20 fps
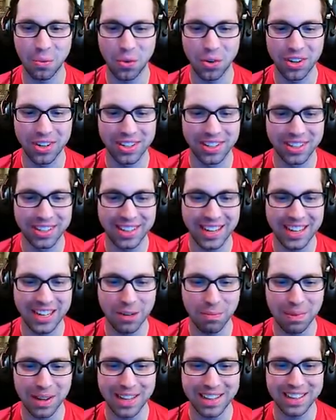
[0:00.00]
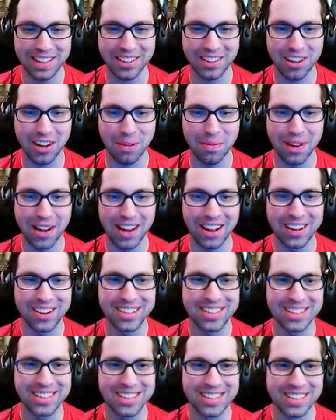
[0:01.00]
one. They could be at the
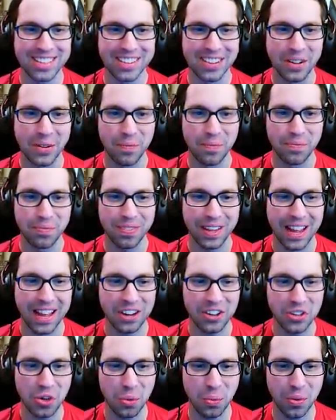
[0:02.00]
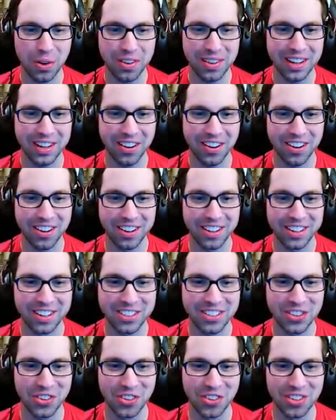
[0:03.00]
clubhouse. I don't know where they are on
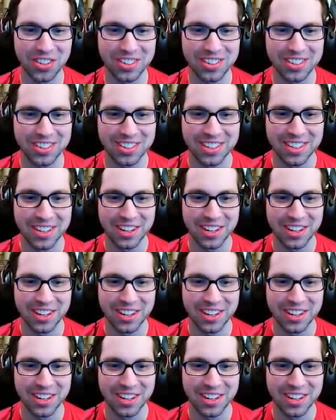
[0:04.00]
this course